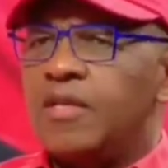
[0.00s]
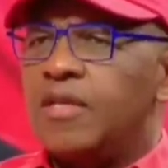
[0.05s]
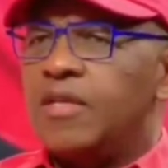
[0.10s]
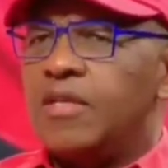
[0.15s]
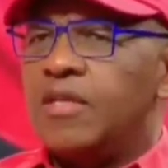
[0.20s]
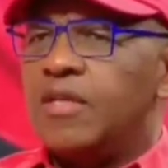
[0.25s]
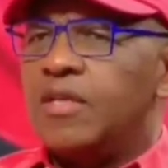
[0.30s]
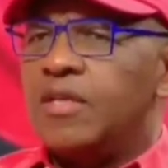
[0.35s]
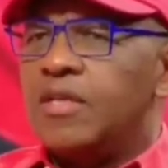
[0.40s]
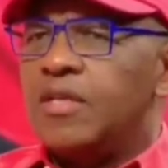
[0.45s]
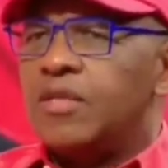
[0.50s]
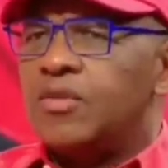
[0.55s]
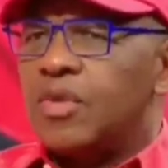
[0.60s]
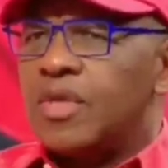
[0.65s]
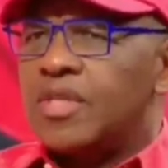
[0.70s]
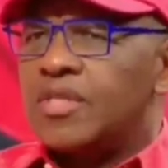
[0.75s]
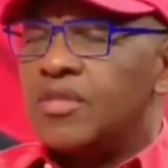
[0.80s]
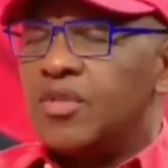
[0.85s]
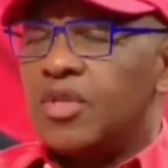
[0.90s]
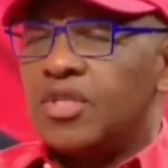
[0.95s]
it
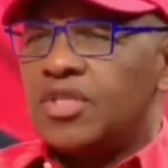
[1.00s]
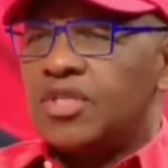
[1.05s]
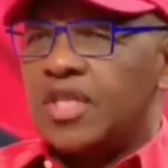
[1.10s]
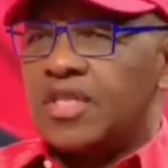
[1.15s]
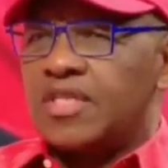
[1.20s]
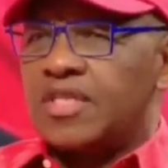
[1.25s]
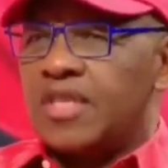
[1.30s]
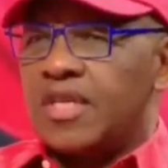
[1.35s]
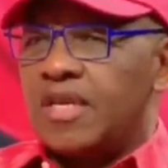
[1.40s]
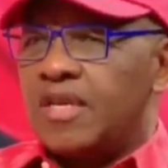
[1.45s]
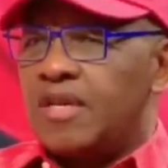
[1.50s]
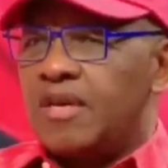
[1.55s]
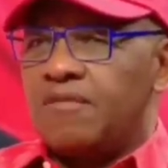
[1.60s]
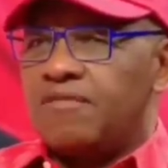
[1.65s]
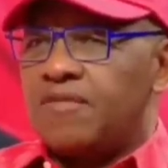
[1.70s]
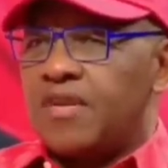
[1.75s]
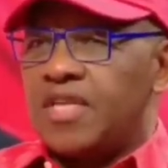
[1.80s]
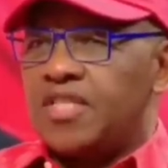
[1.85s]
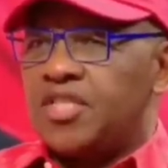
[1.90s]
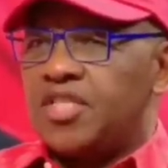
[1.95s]
was not just
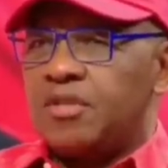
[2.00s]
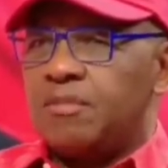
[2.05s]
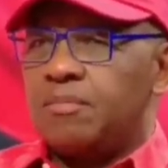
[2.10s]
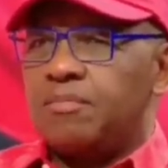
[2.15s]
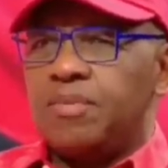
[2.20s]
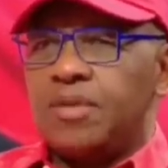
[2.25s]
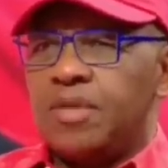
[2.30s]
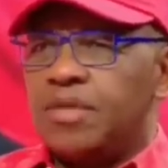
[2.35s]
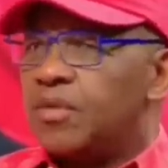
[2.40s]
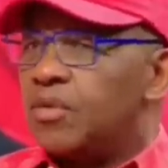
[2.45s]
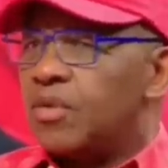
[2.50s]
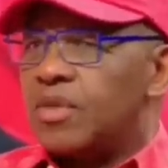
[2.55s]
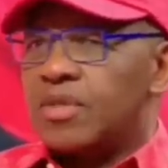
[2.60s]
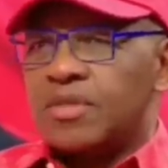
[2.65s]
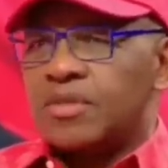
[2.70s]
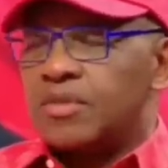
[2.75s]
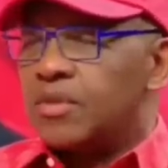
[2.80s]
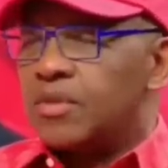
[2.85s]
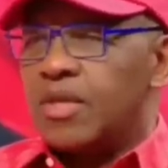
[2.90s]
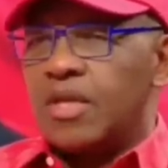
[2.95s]
a friendship, it
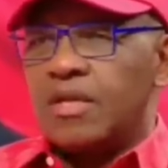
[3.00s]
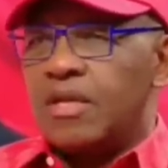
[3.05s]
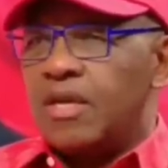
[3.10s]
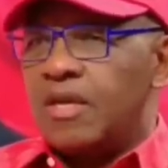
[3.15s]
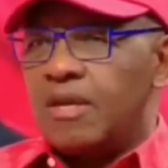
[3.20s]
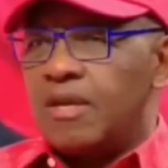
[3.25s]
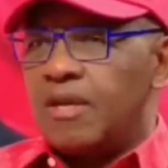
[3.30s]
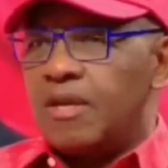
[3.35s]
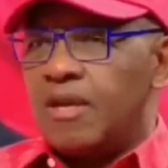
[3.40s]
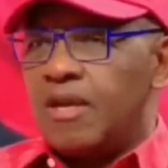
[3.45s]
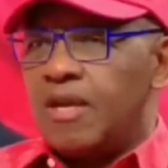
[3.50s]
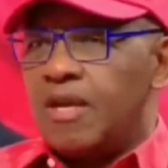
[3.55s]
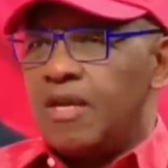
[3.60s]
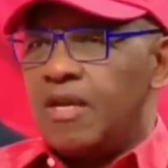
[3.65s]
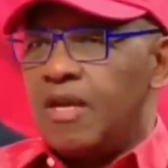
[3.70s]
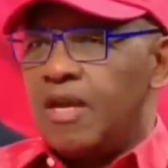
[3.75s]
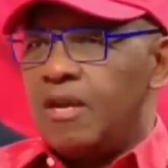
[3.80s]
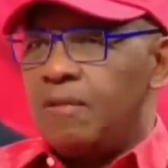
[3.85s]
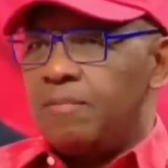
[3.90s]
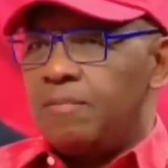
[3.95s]
was
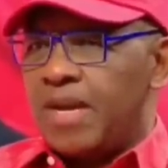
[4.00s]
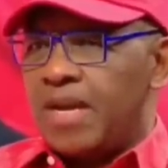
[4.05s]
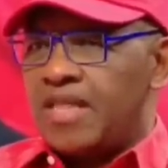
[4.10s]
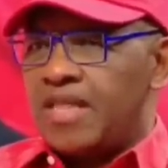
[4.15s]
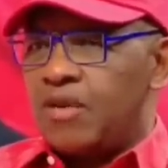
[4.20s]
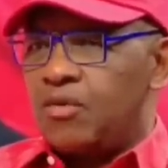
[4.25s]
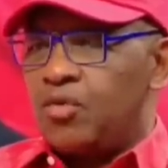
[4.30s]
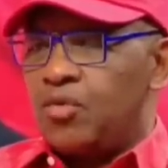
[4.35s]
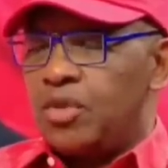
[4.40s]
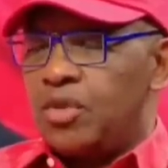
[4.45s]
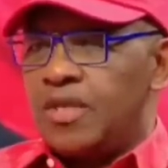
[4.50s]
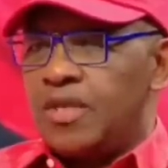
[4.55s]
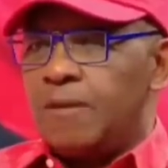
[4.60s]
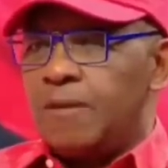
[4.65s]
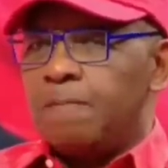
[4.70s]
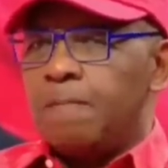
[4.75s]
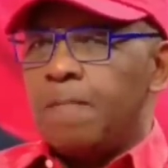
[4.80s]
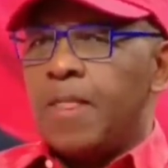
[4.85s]
a brotherhood.